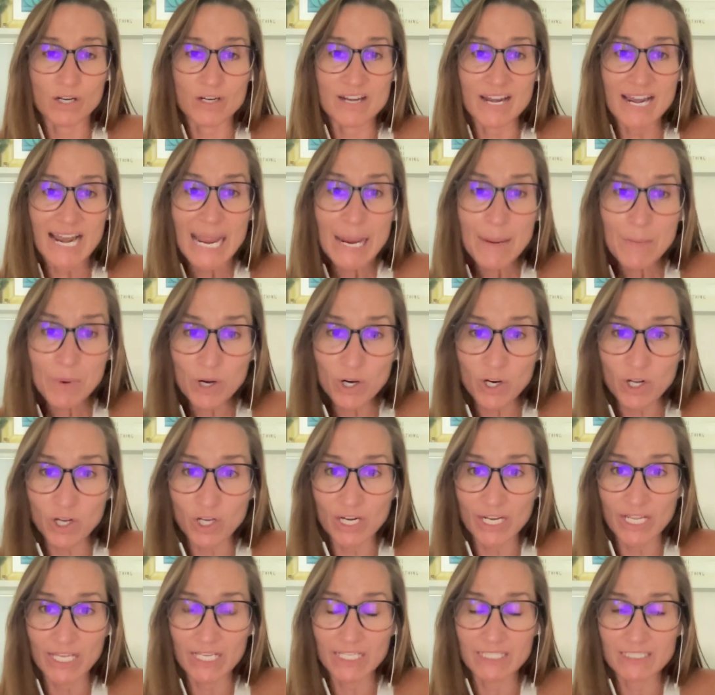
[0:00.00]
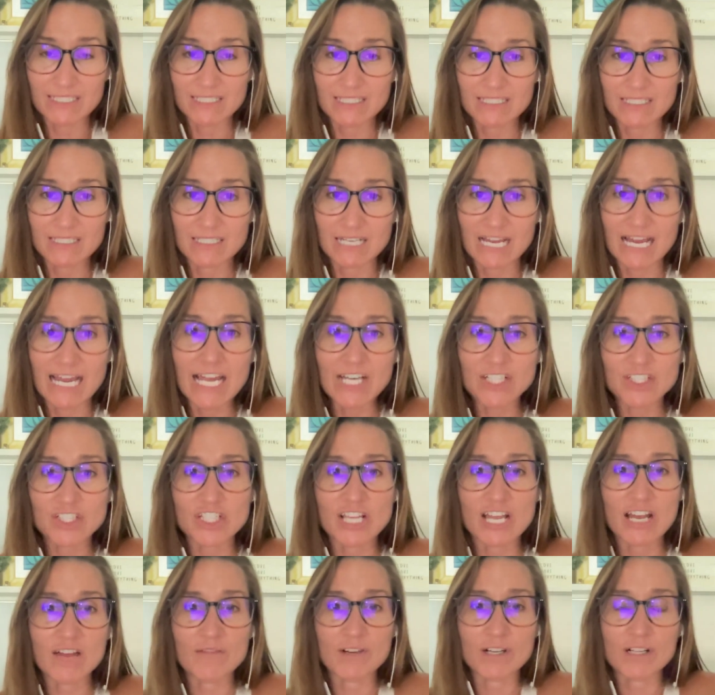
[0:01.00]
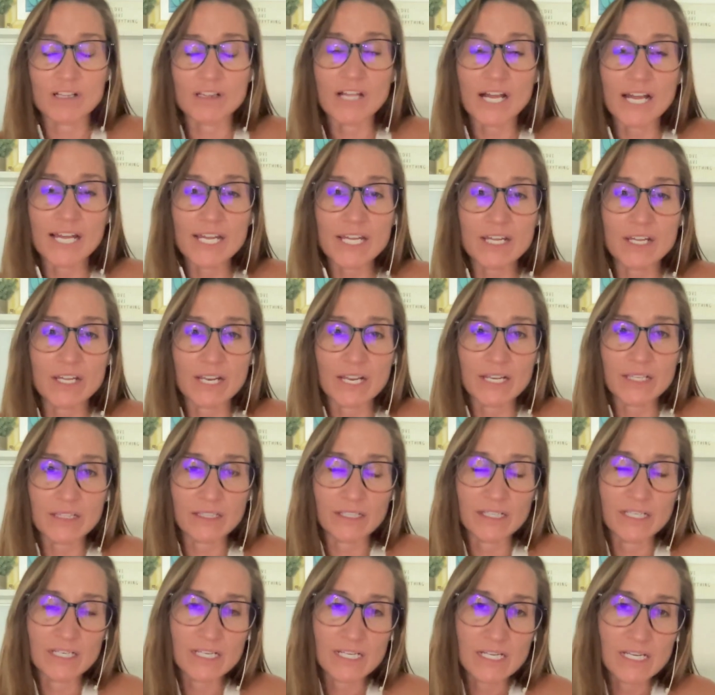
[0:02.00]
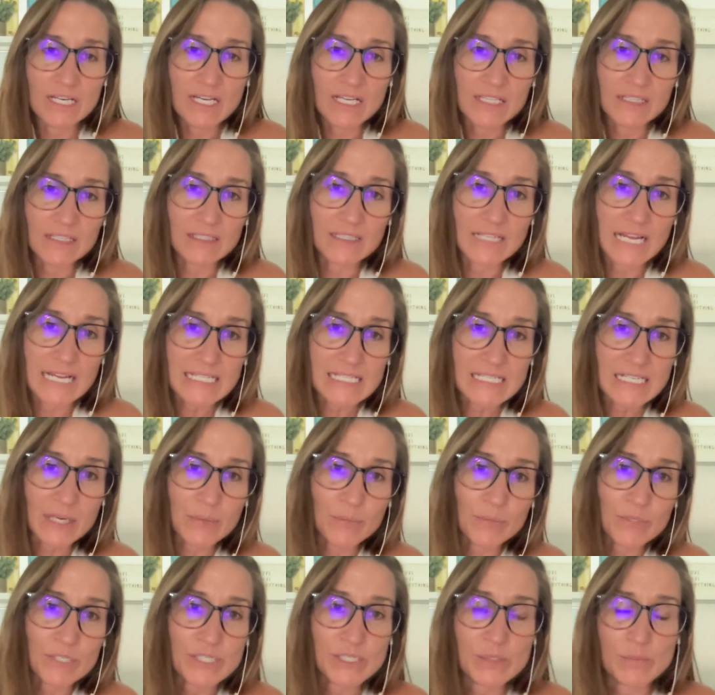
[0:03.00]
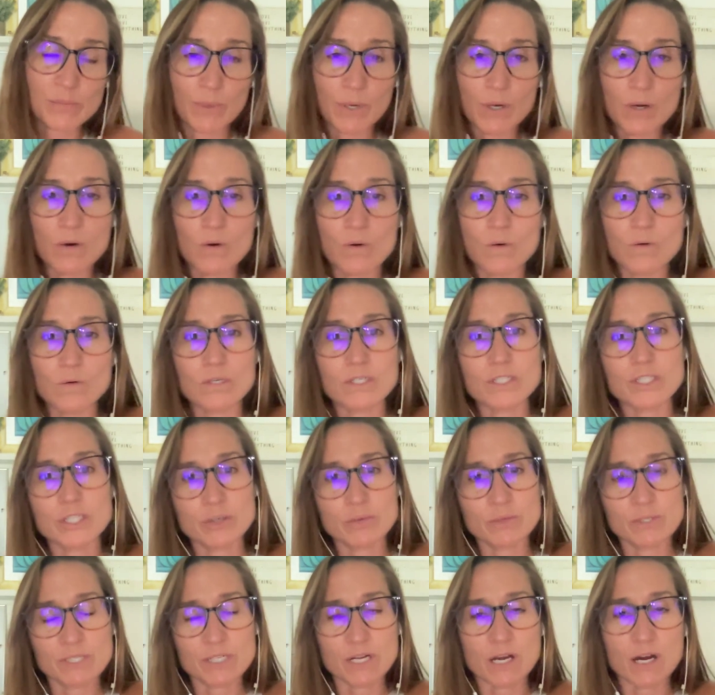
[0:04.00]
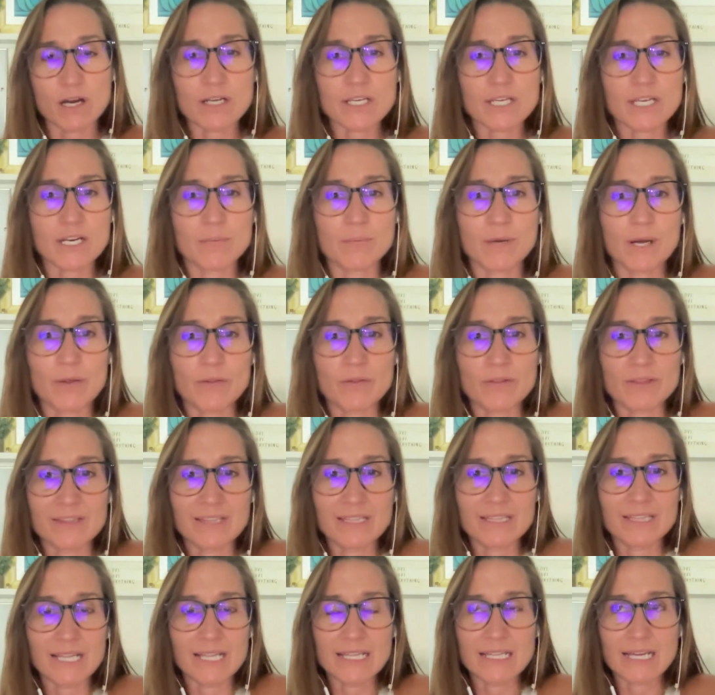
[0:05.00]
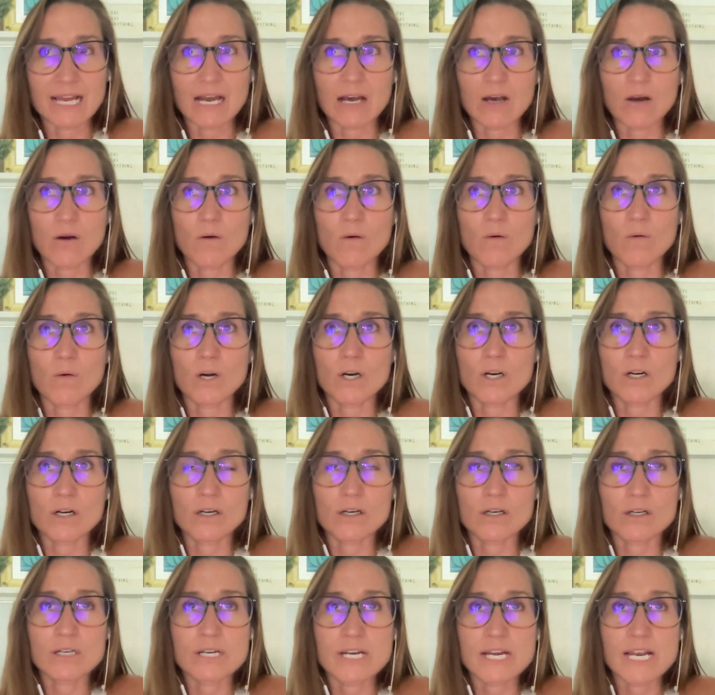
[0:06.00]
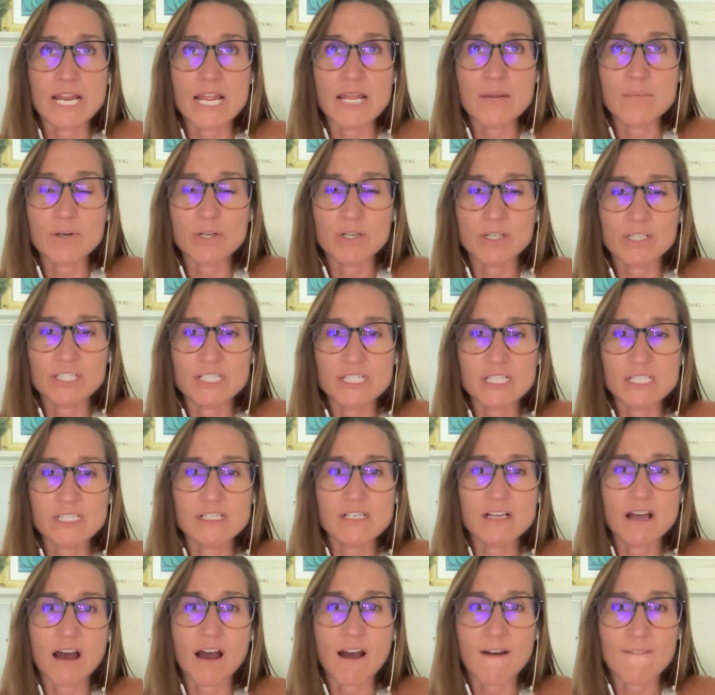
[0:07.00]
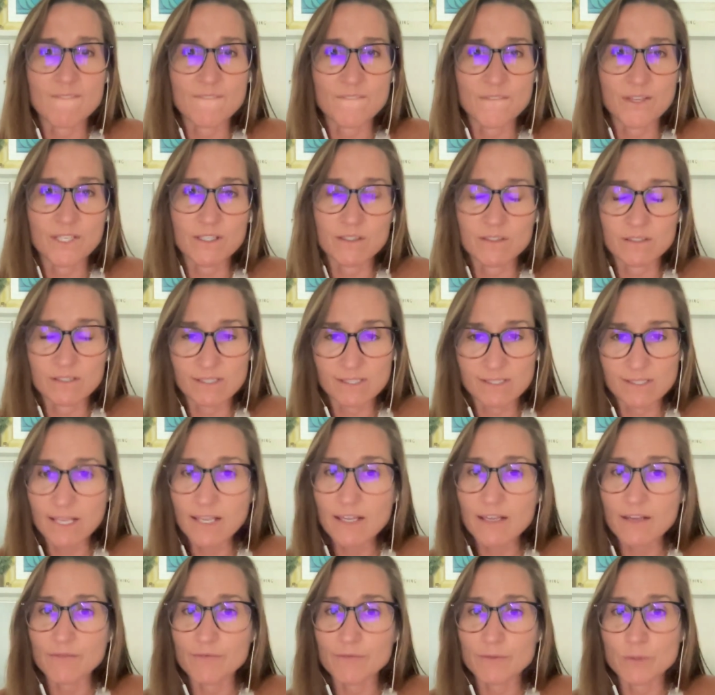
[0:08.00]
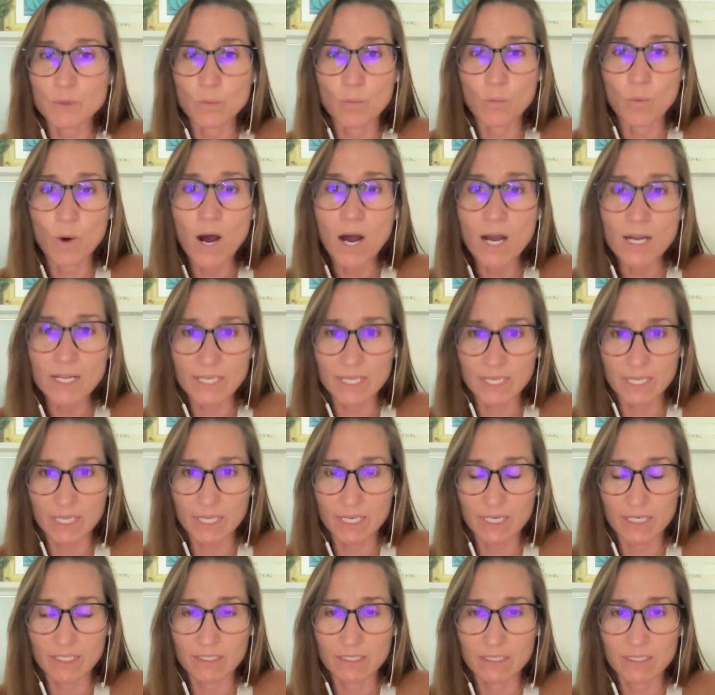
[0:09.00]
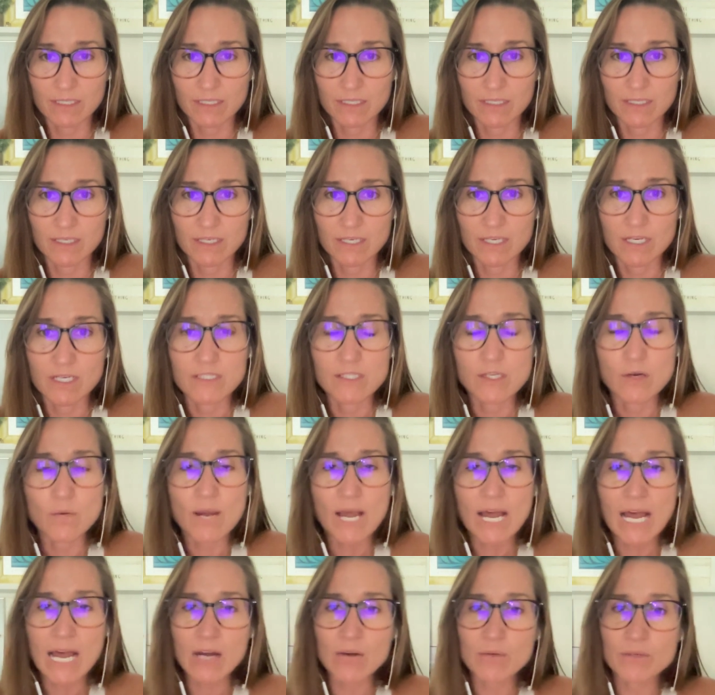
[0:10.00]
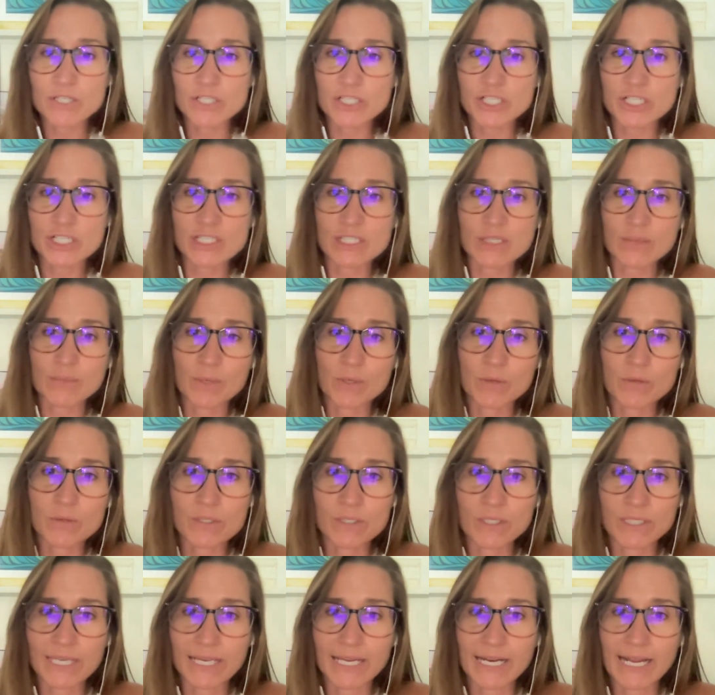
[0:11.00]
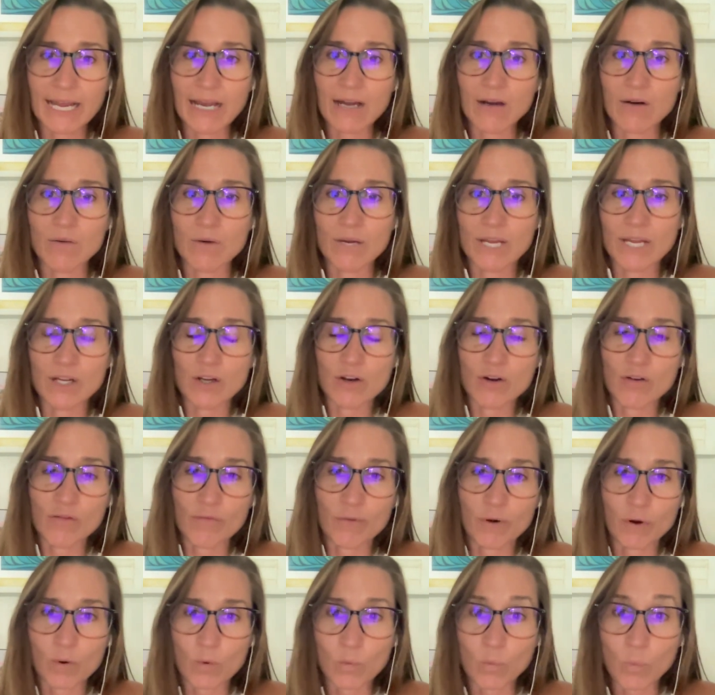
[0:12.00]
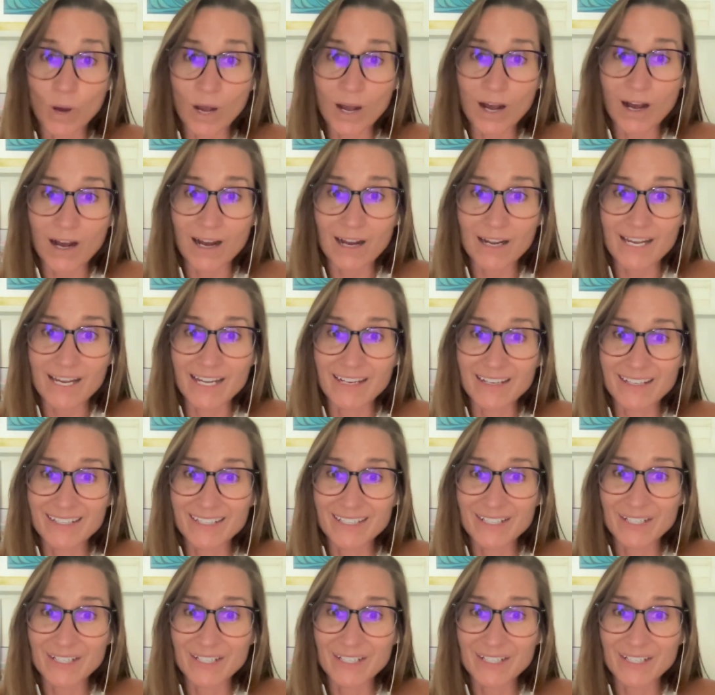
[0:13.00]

our neighborhood is. I actually have a client, and the last time we spoke, she was talking about how her neighborhood does not feel safe to walk in. So, how is she supposed to get out and go for a walk